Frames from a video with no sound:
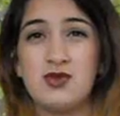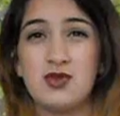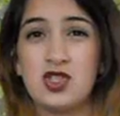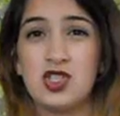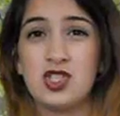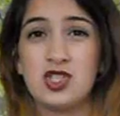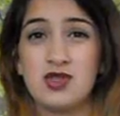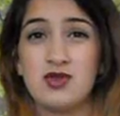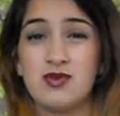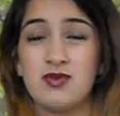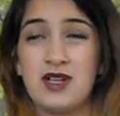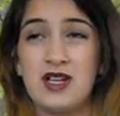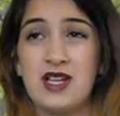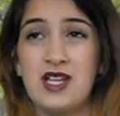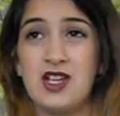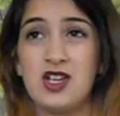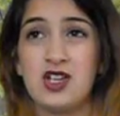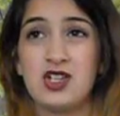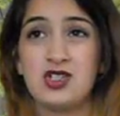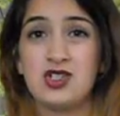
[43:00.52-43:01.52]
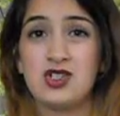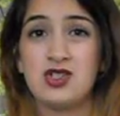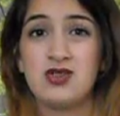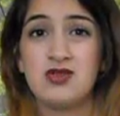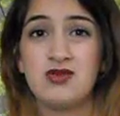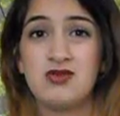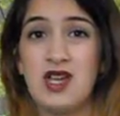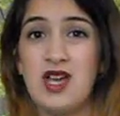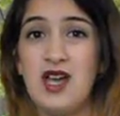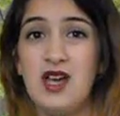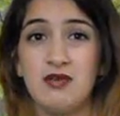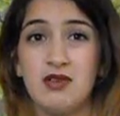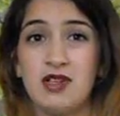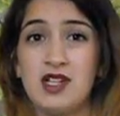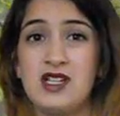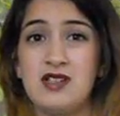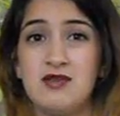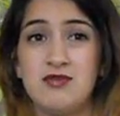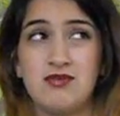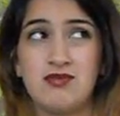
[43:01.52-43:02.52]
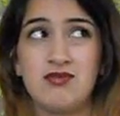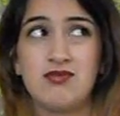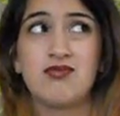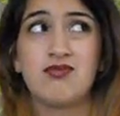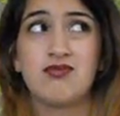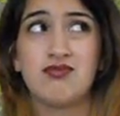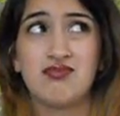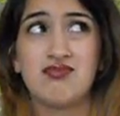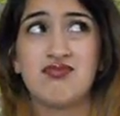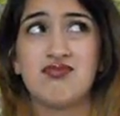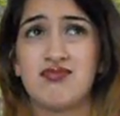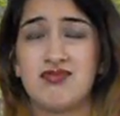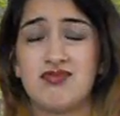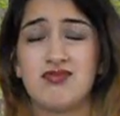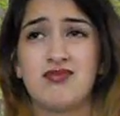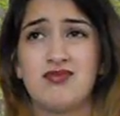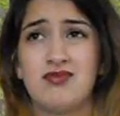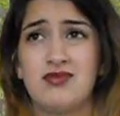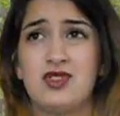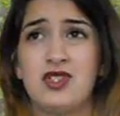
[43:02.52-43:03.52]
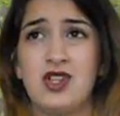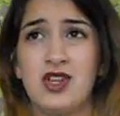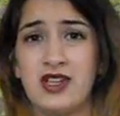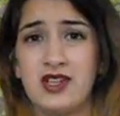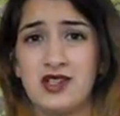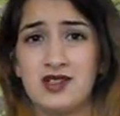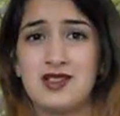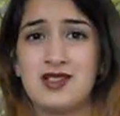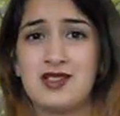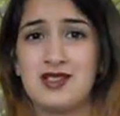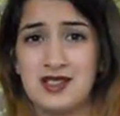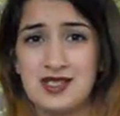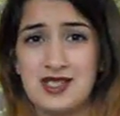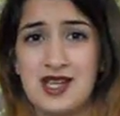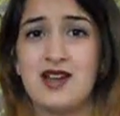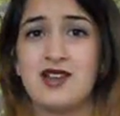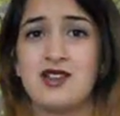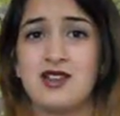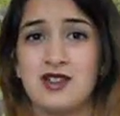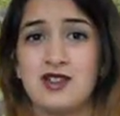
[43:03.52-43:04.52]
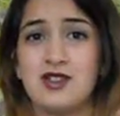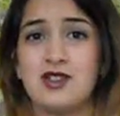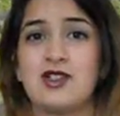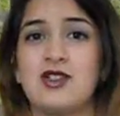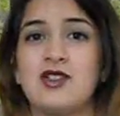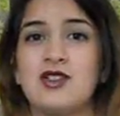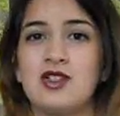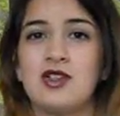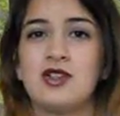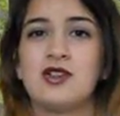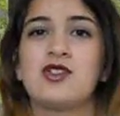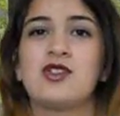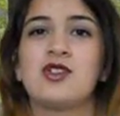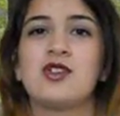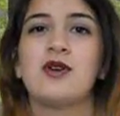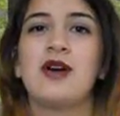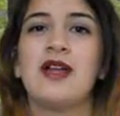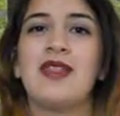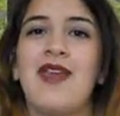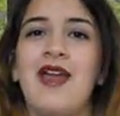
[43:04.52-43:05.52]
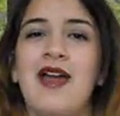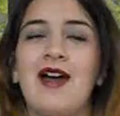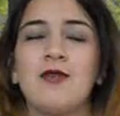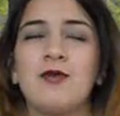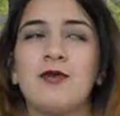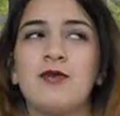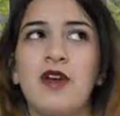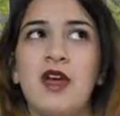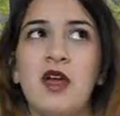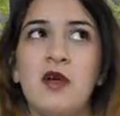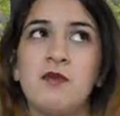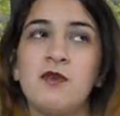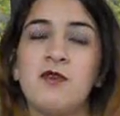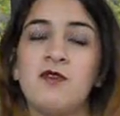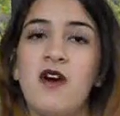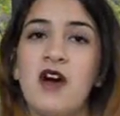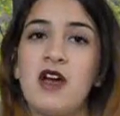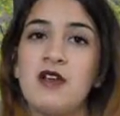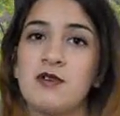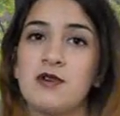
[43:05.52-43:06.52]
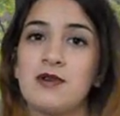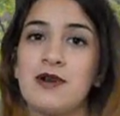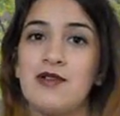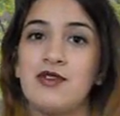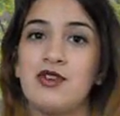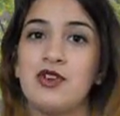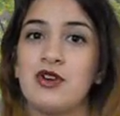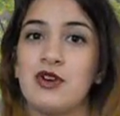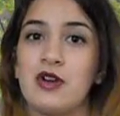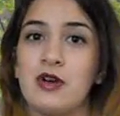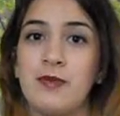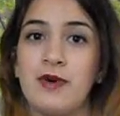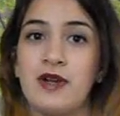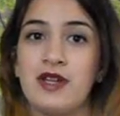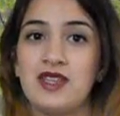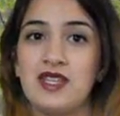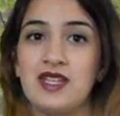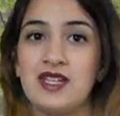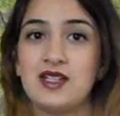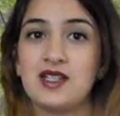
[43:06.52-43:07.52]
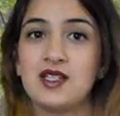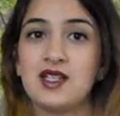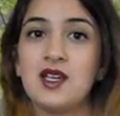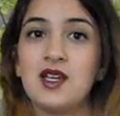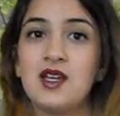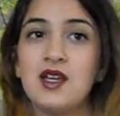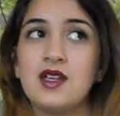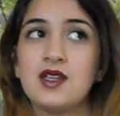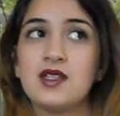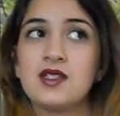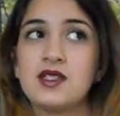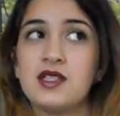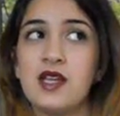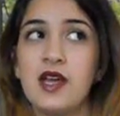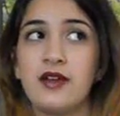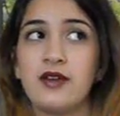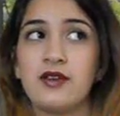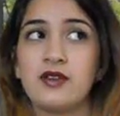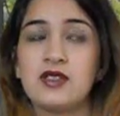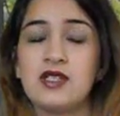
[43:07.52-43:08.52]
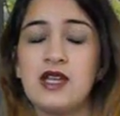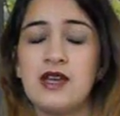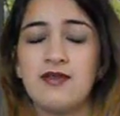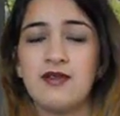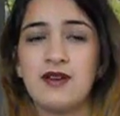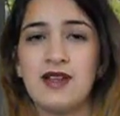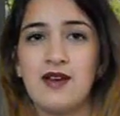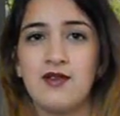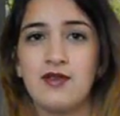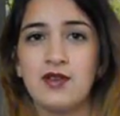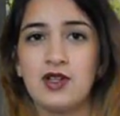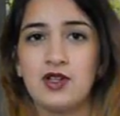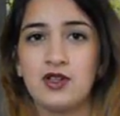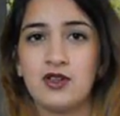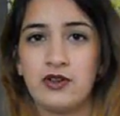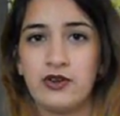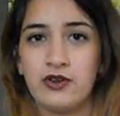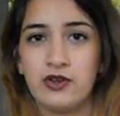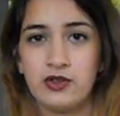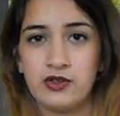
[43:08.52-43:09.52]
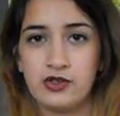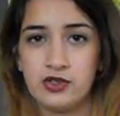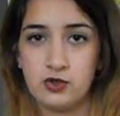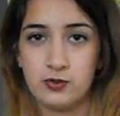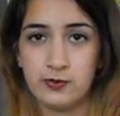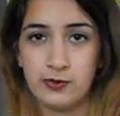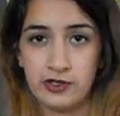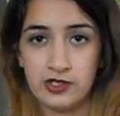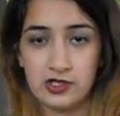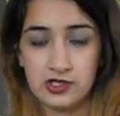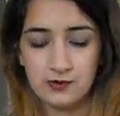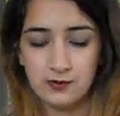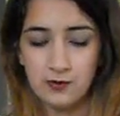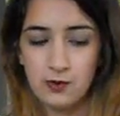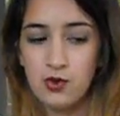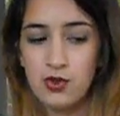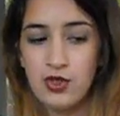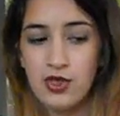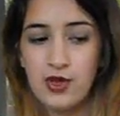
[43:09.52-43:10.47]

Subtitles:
it was just a really good, yeah, really like standard good hostel, and they have 5 around Europe, I think, so definitely have a look on hostel bookers for